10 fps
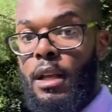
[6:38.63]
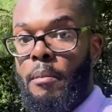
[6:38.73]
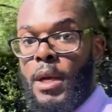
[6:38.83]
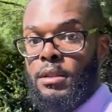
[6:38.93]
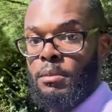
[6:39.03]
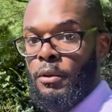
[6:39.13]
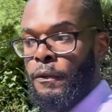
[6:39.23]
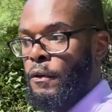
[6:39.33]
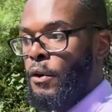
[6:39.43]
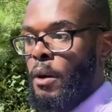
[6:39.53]
I mentioned
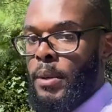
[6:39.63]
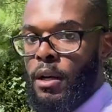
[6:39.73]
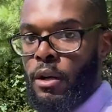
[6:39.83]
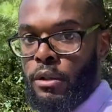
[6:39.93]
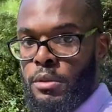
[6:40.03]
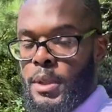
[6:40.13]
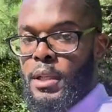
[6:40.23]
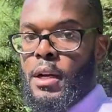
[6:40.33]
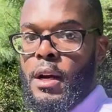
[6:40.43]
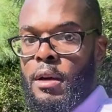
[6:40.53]
before, I'm in Cold
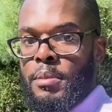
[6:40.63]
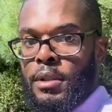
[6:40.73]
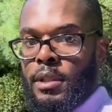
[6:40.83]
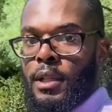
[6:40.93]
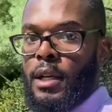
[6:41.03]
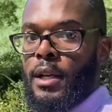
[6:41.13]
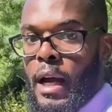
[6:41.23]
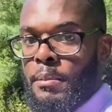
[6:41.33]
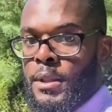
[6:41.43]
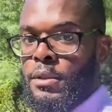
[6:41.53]
Spring Harbor.
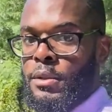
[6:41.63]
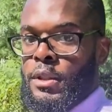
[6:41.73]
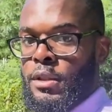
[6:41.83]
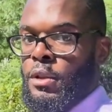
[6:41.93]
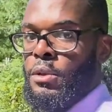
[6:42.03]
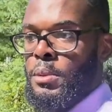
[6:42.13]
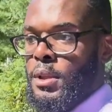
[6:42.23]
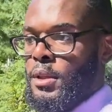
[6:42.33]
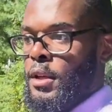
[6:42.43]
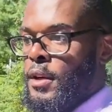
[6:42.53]
I'm just going to show you
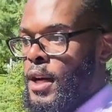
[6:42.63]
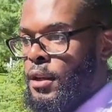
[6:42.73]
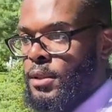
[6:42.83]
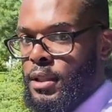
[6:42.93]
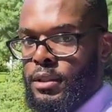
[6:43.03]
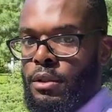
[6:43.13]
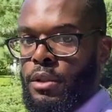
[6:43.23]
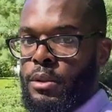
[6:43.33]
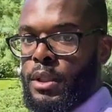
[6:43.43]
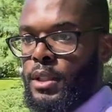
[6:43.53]
the third house because,
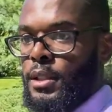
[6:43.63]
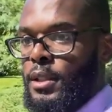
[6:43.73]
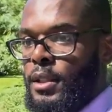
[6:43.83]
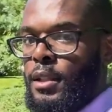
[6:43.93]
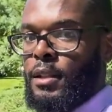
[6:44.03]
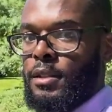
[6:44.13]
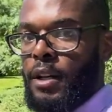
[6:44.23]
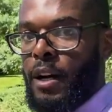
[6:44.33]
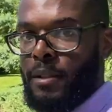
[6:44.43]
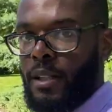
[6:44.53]
the
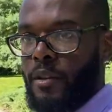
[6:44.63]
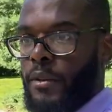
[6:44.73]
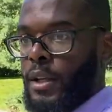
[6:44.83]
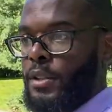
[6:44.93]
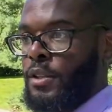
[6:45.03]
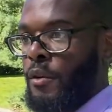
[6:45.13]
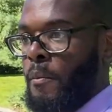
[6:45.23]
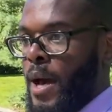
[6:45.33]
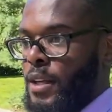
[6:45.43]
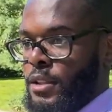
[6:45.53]
yard and everything is so
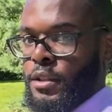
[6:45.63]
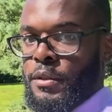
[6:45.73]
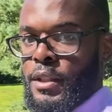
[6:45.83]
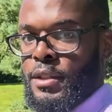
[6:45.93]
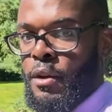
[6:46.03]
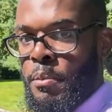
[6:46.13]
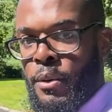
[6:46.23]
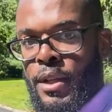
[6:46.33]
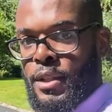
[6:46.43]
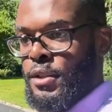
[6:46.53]
massive. It's no
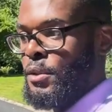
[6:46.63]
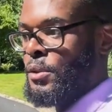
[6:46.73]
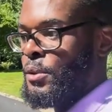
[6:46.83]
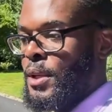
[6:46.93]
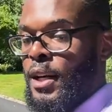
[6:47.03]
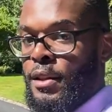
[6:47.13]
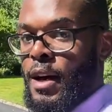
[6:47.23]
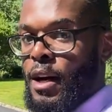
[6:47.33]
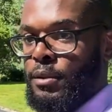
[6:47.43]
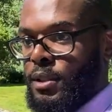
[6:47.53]
point in showing you the other
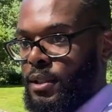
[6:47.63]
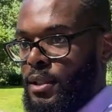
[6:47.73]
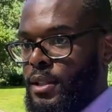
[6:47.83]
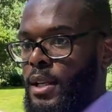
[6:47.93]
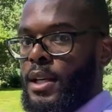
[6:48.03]
houses.